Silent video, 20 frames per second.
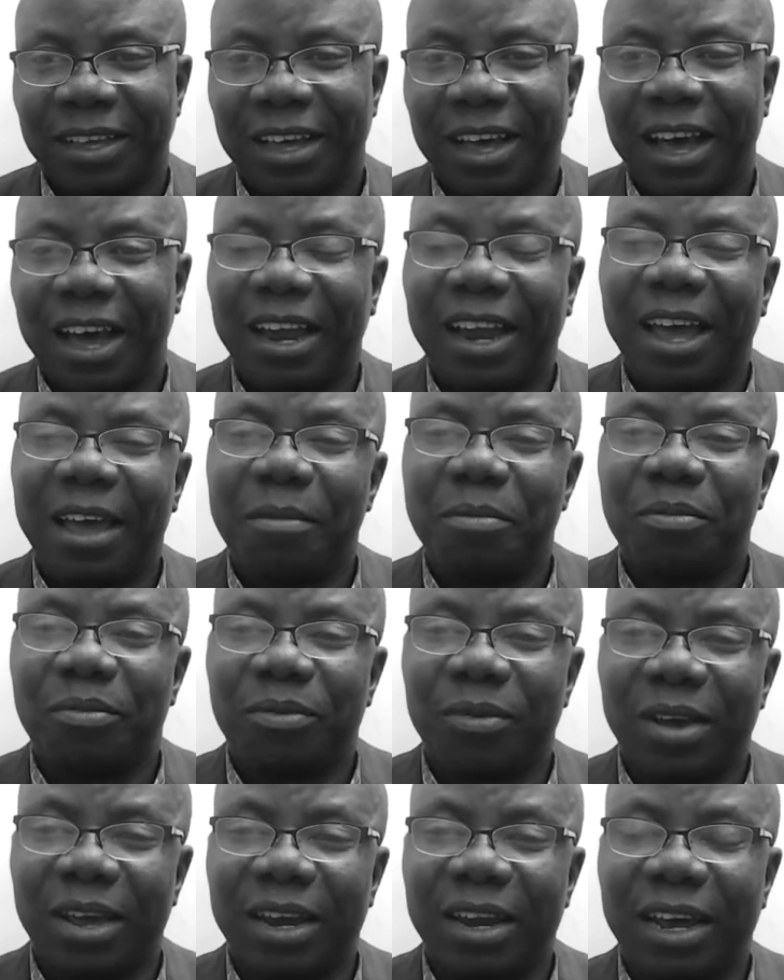And I
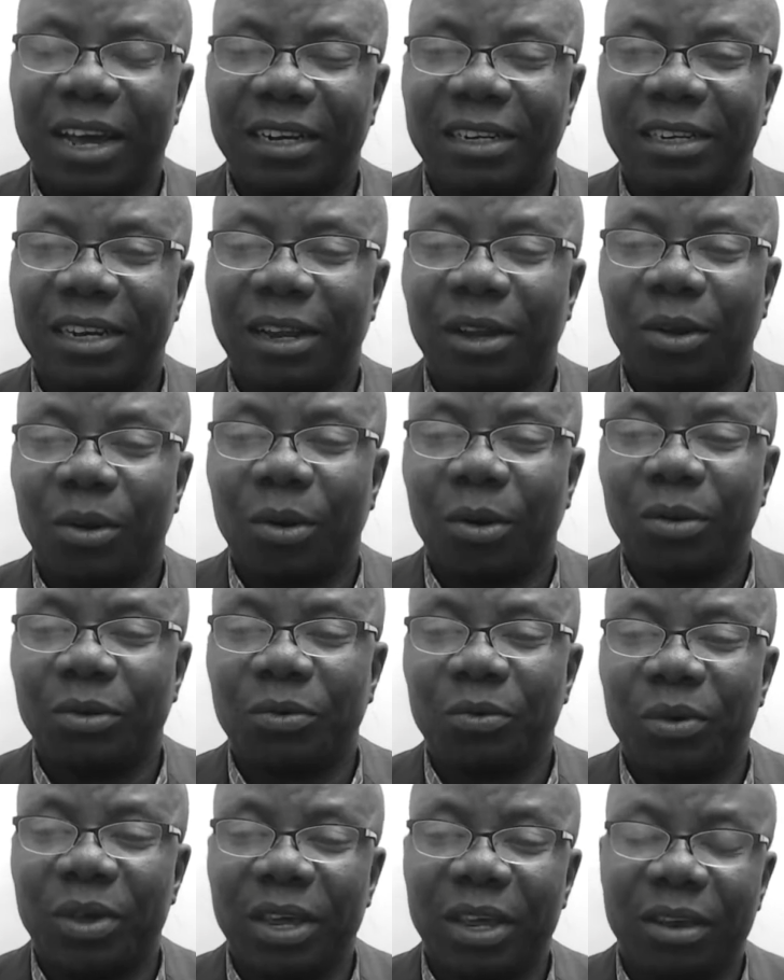pray that the
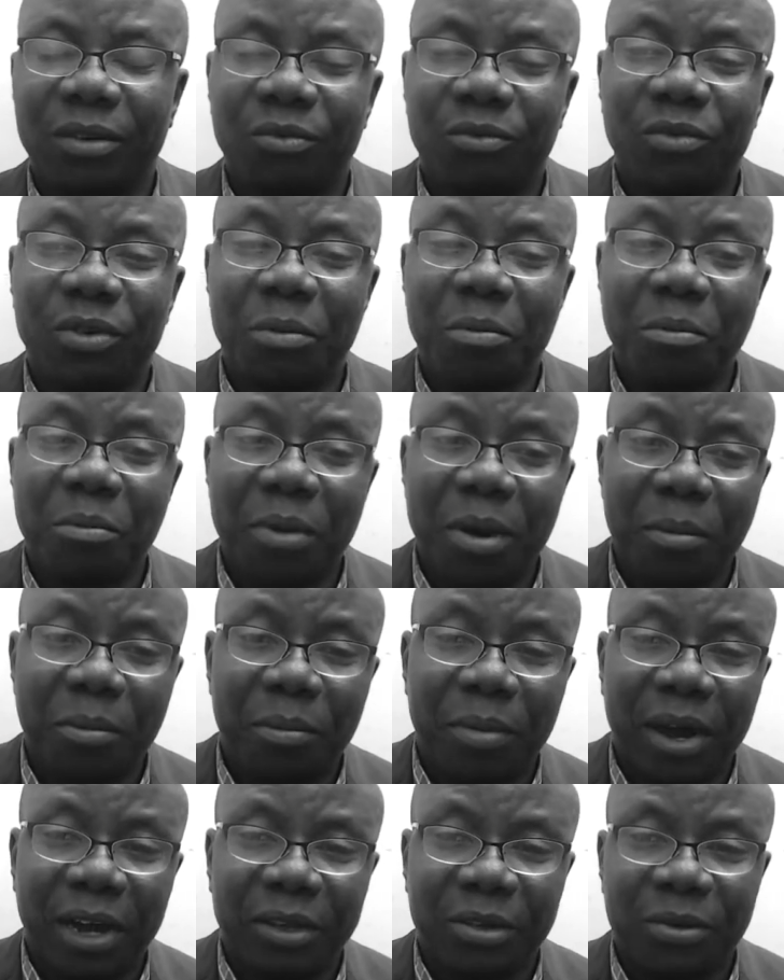Lord will
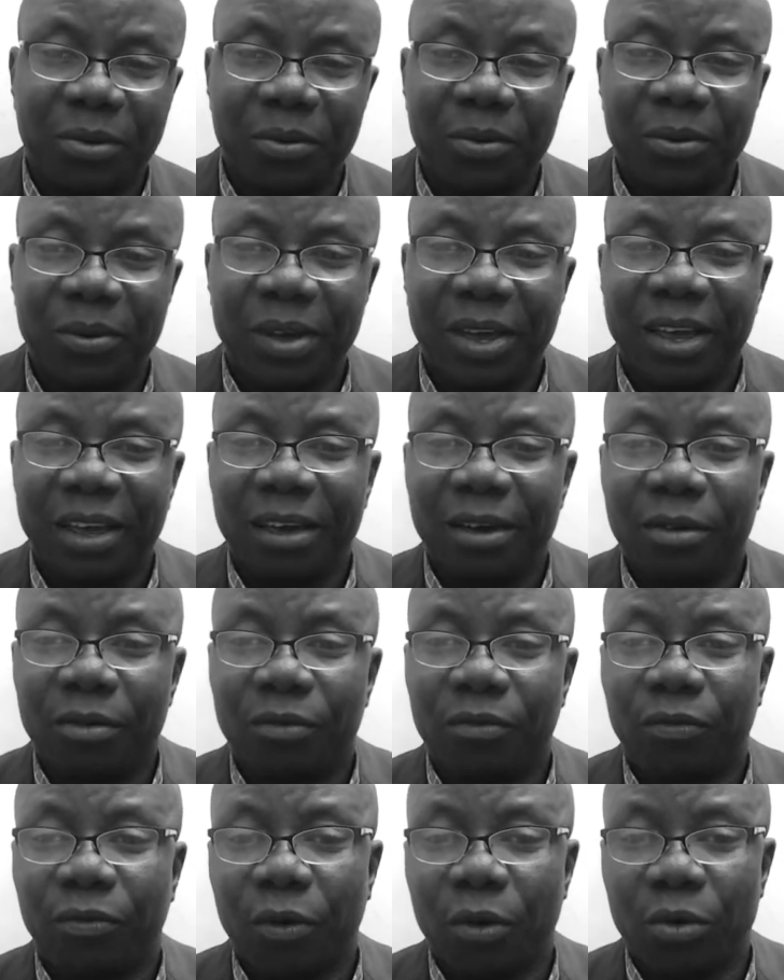remember you
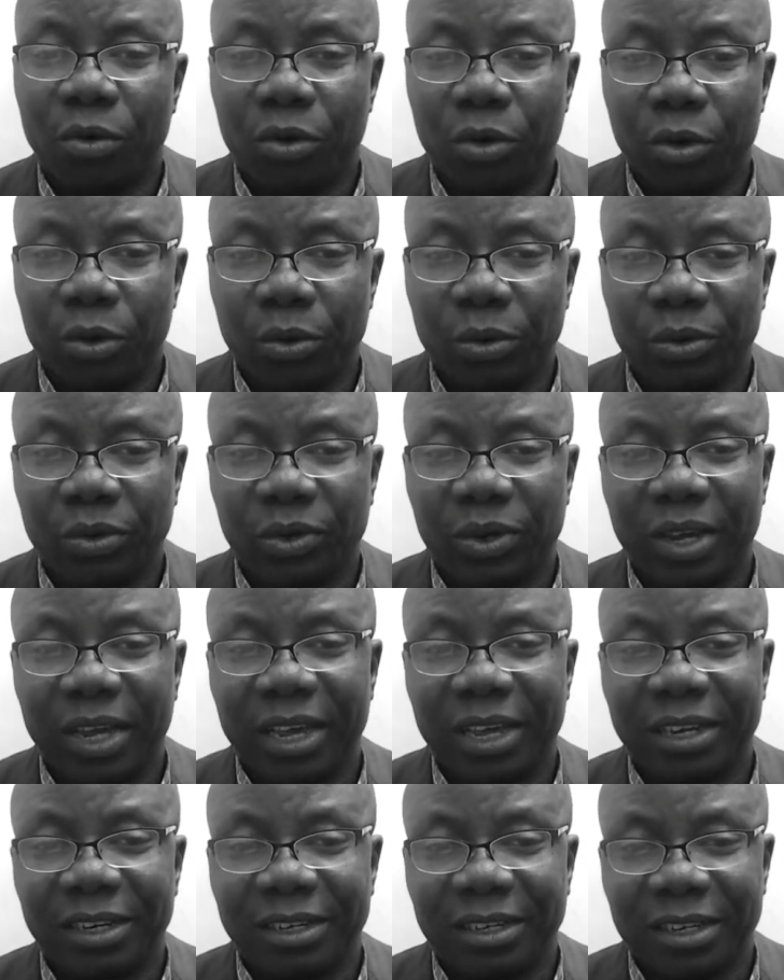for good
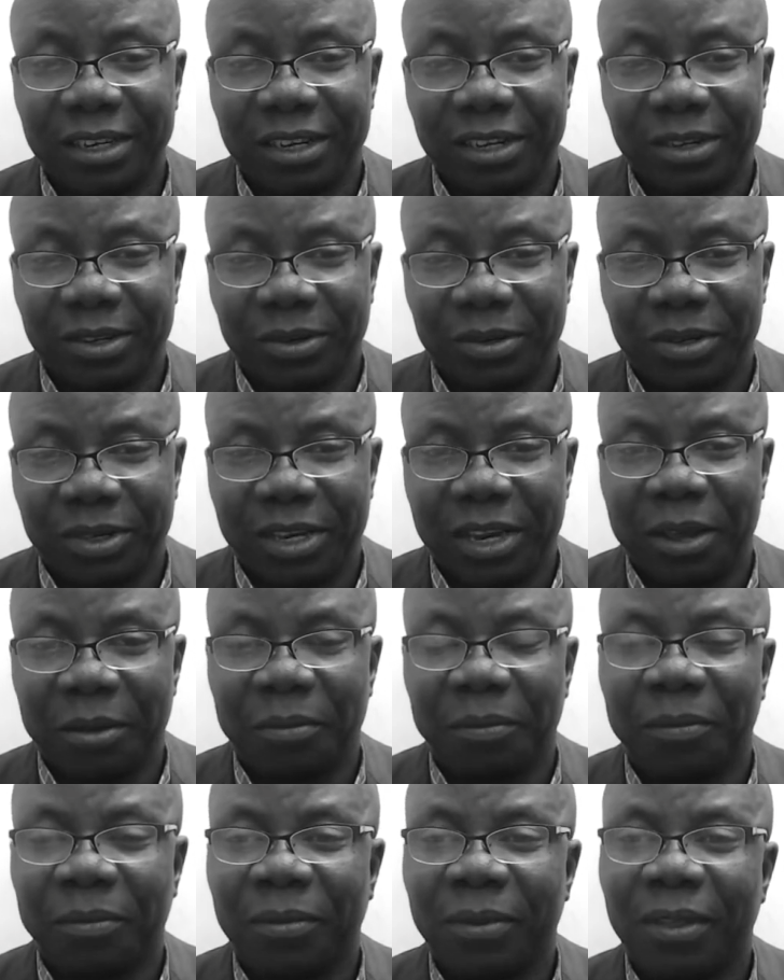in Jesus'
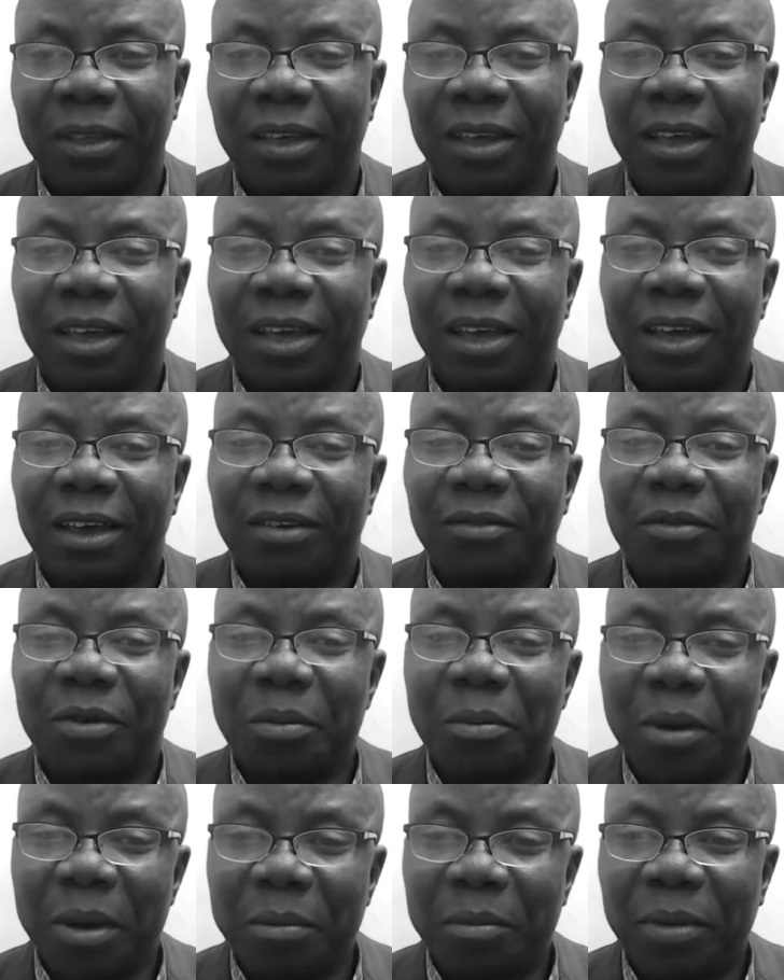name.
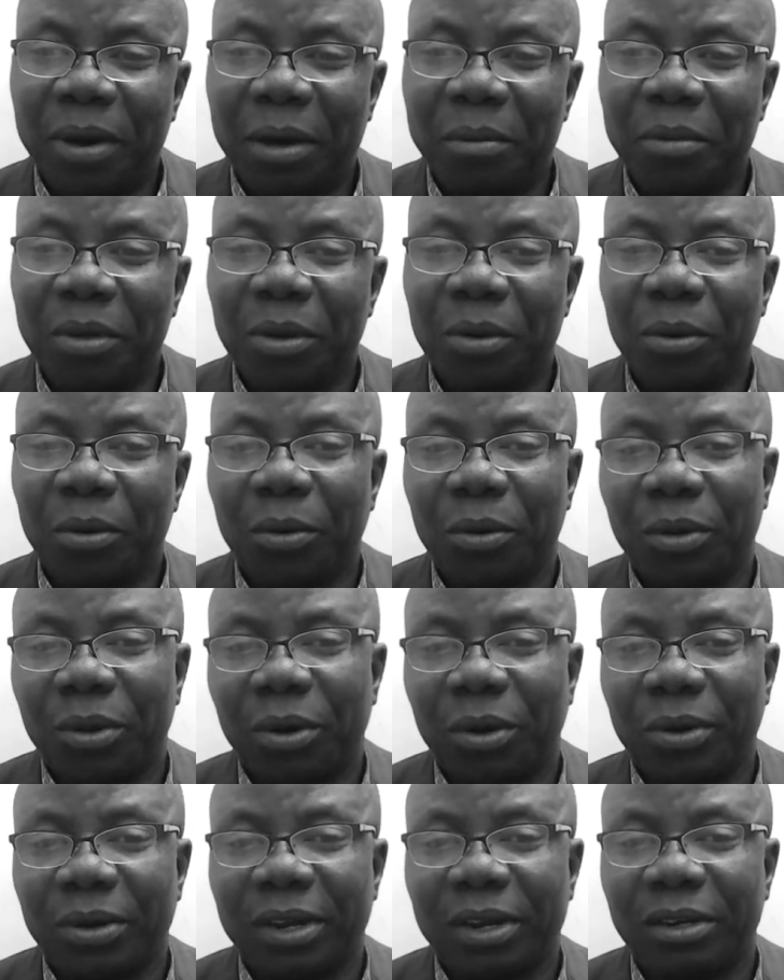Remember me, O
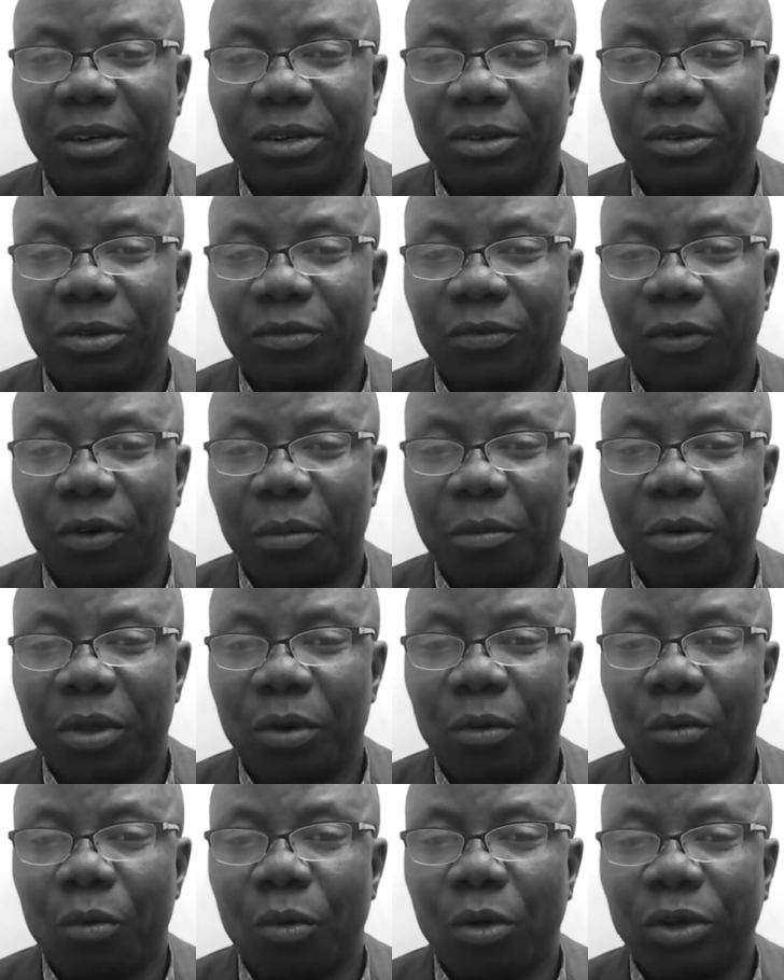Lord, and do for
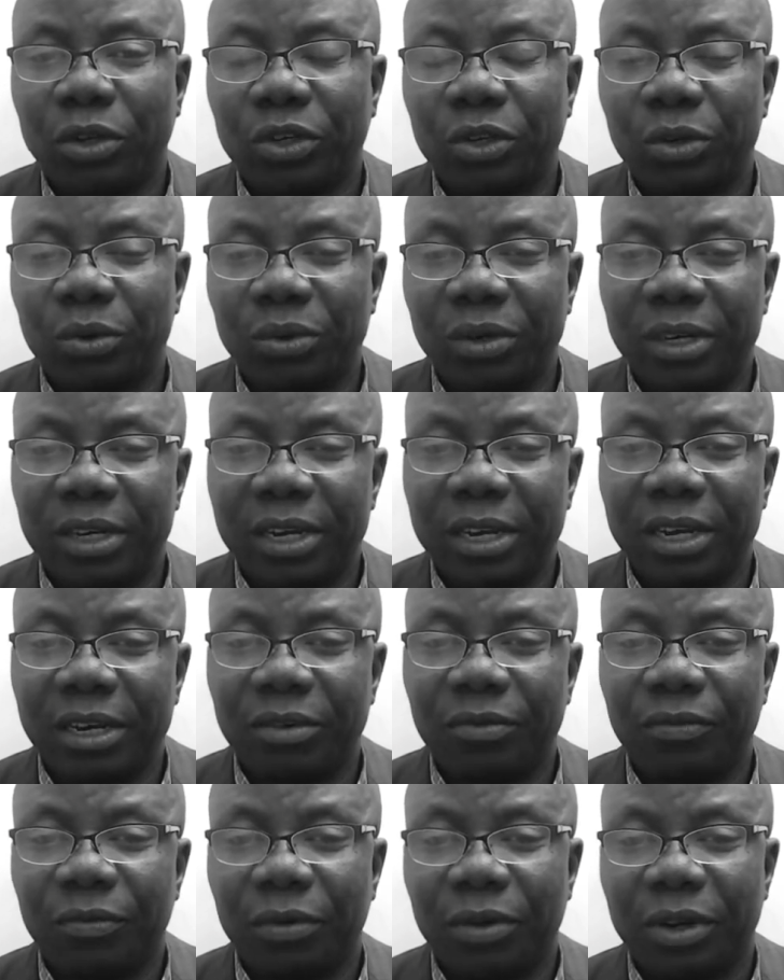me what you
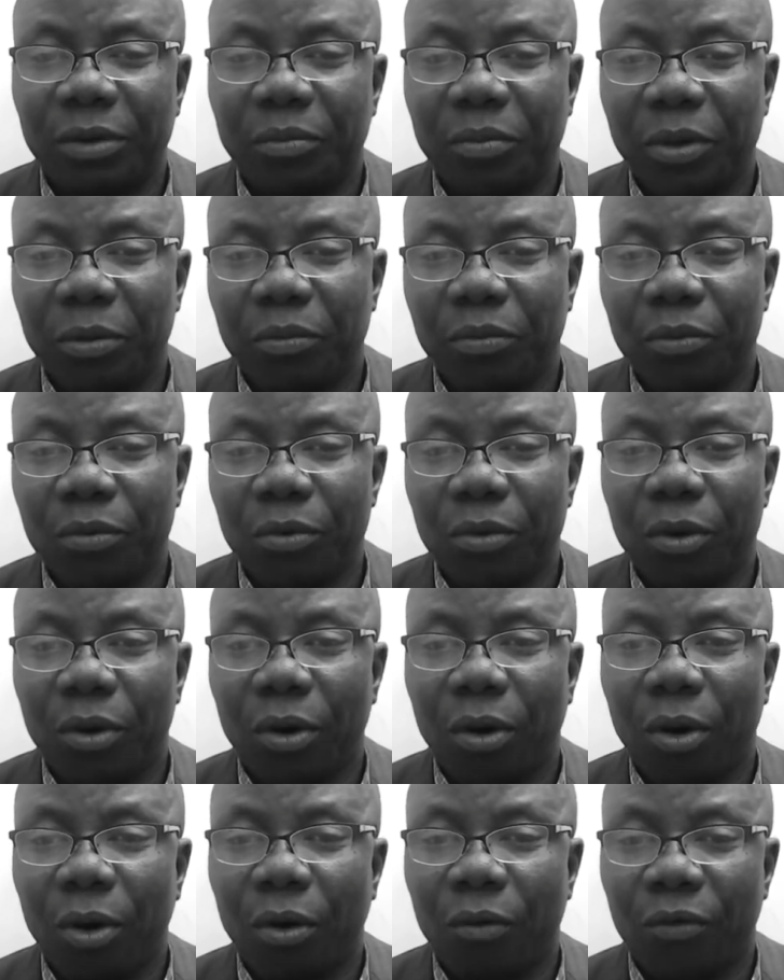did for the people
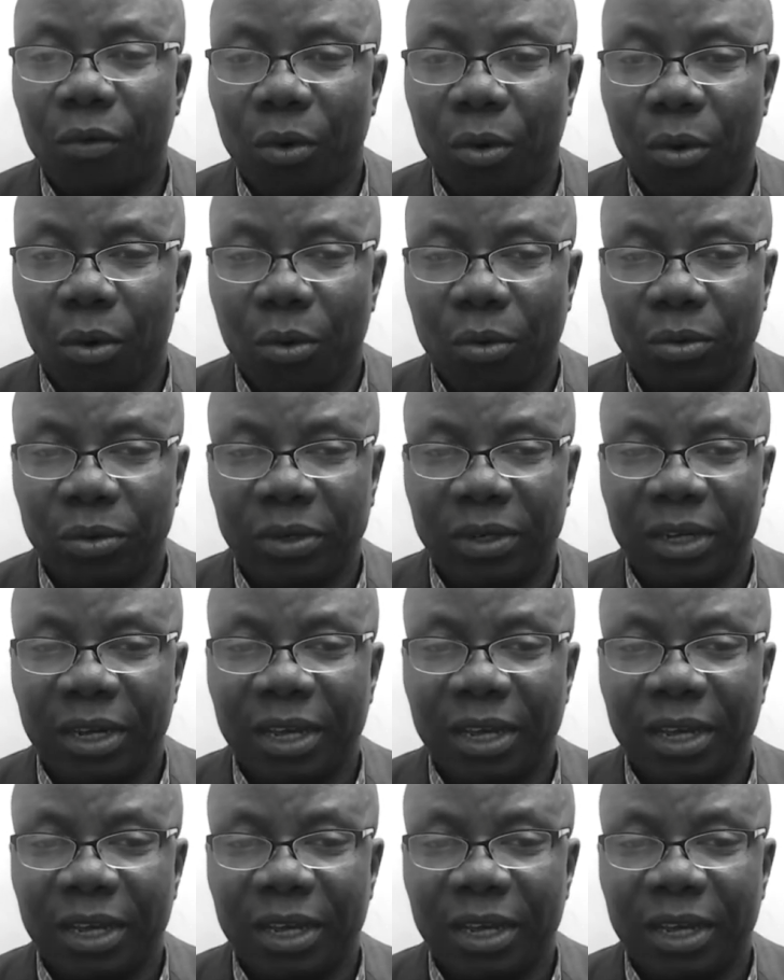of old.